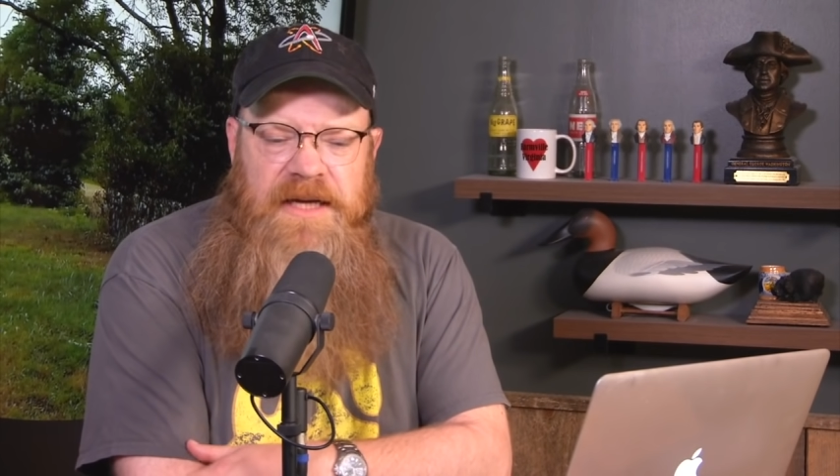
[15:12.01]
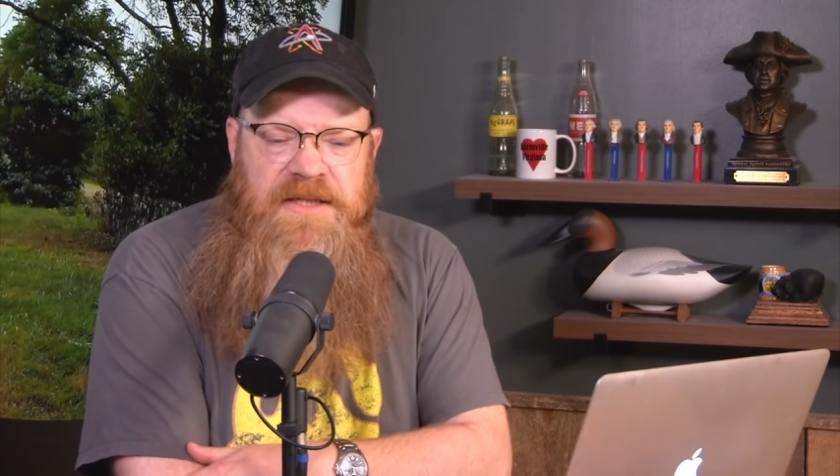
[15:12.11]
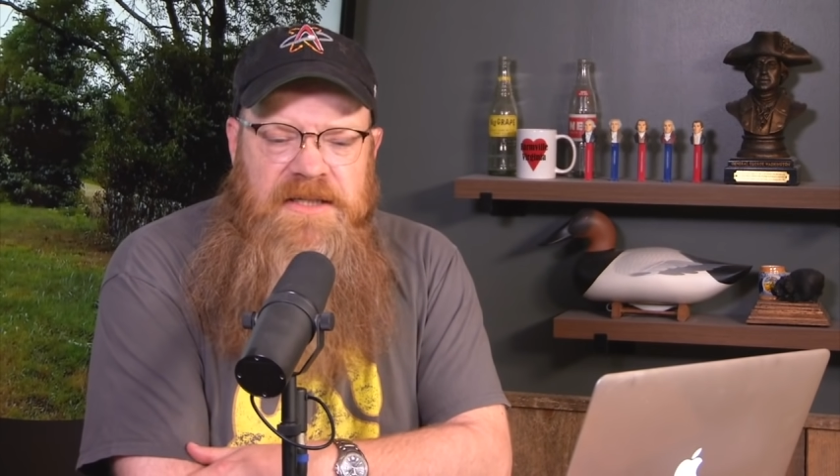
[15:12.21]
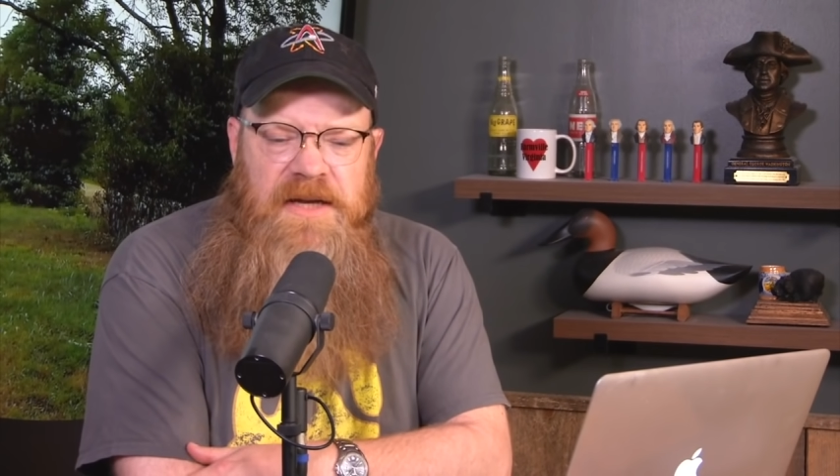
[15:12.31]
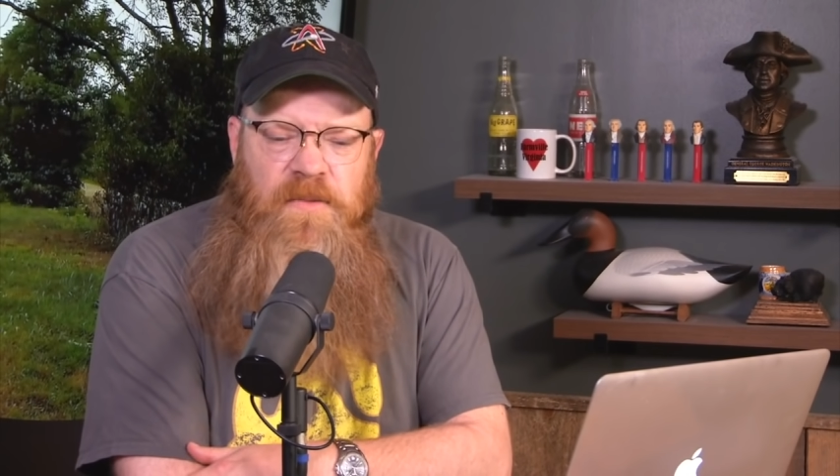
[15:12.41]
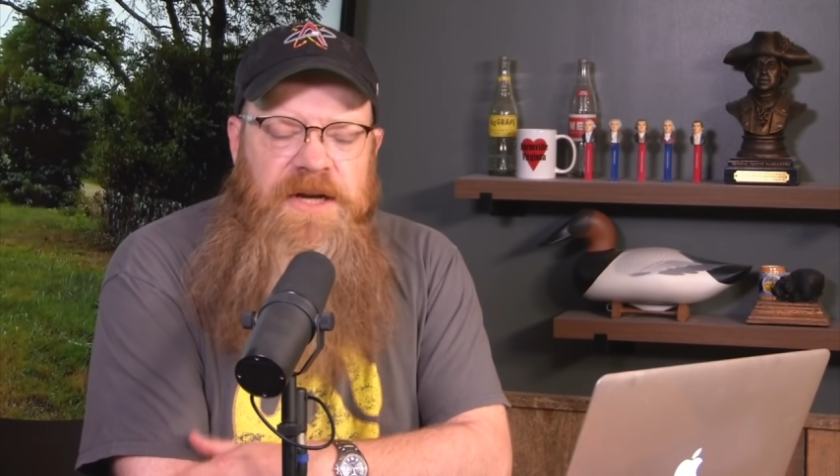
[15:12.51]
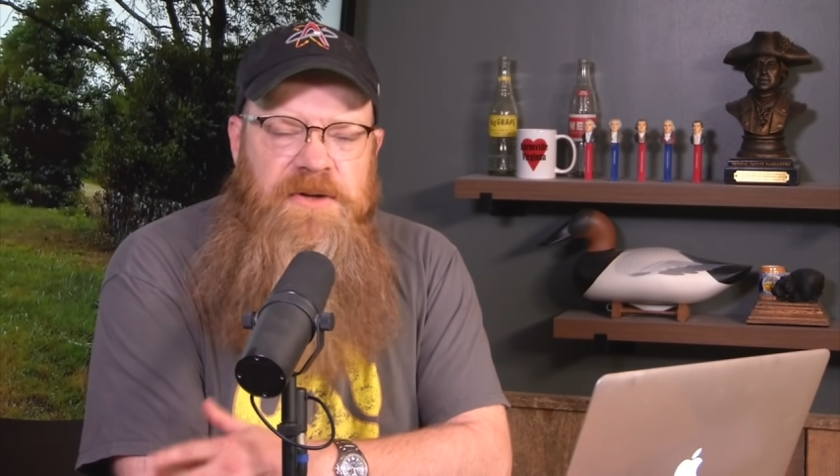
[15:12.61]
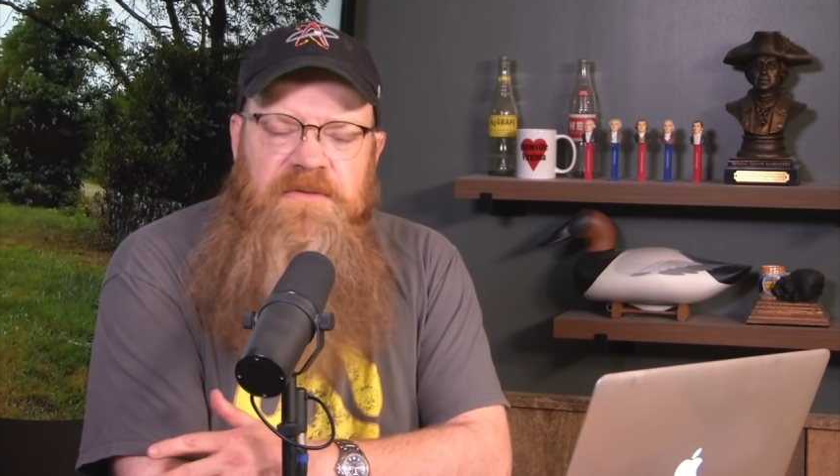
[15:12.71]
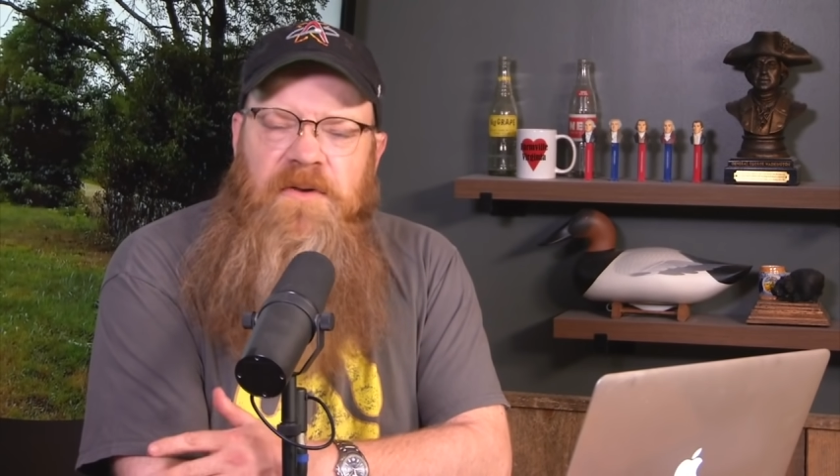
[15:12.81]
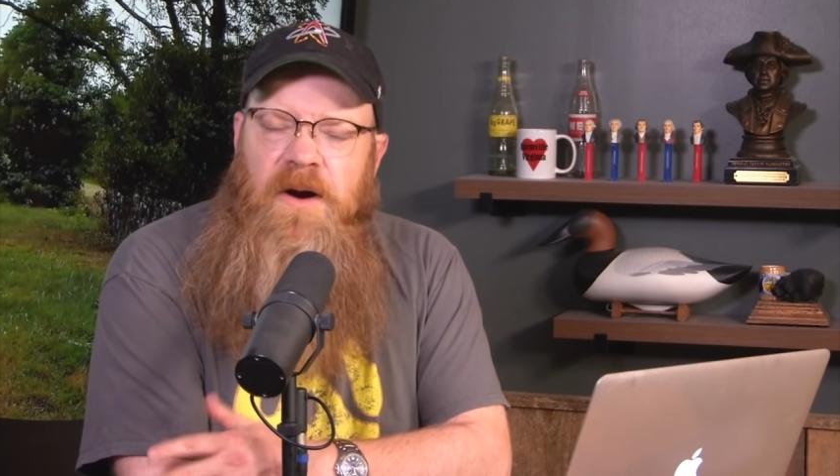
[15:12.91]
it went
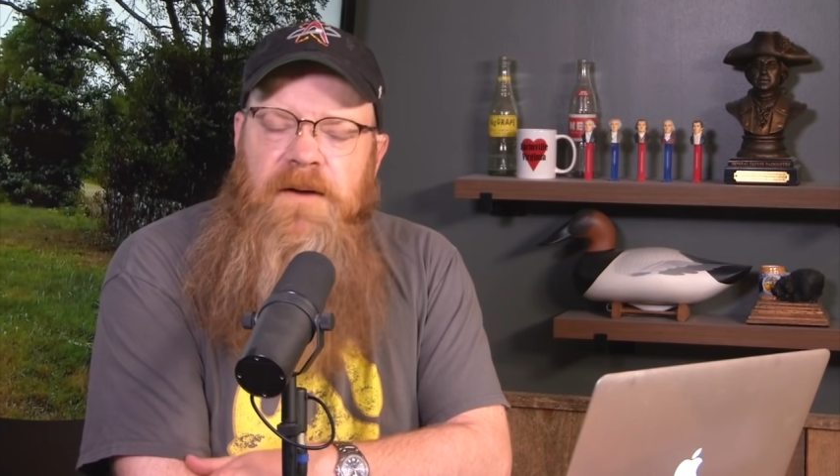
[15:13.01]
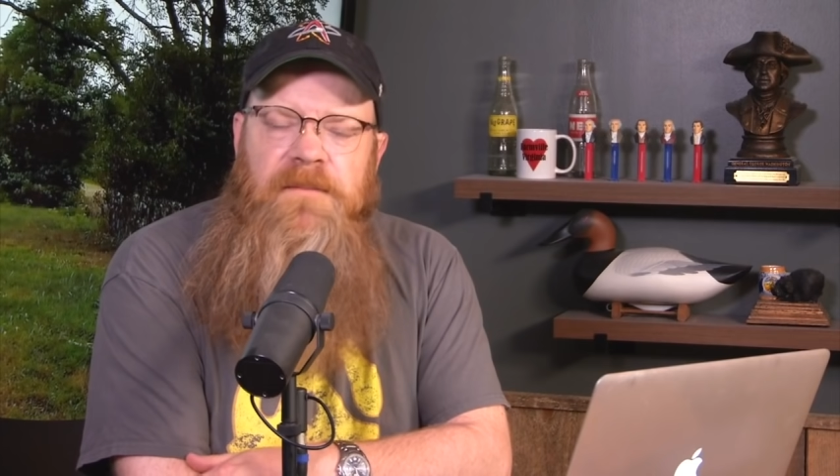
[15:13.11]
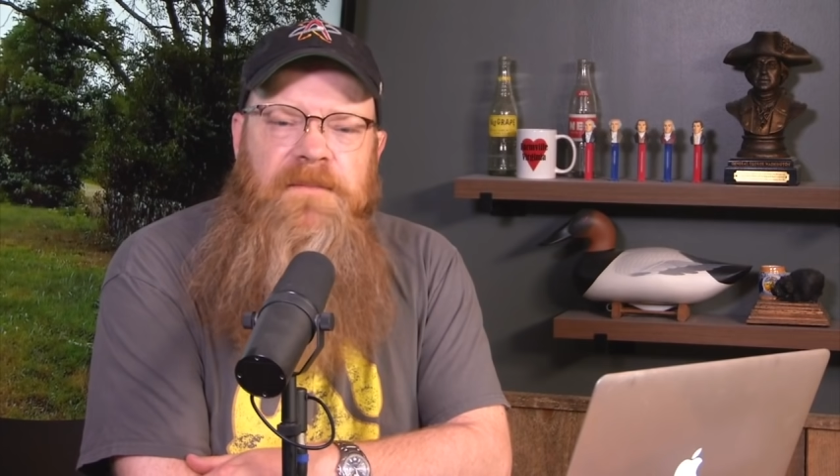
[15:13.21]
too far.